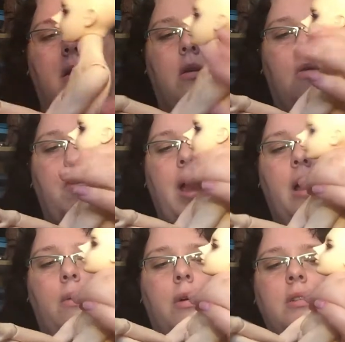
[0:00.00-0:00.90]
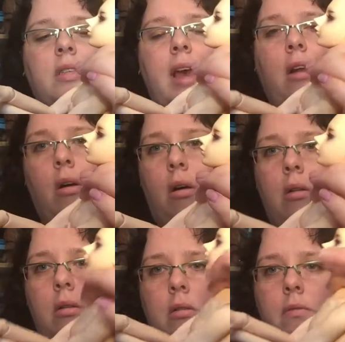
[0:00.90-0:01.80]
go backwards at
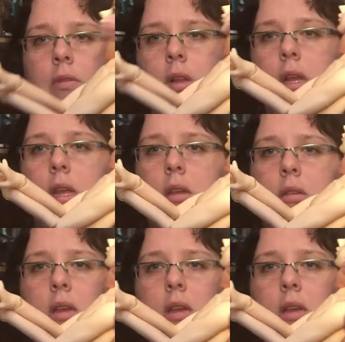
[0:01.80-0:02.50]
all, really.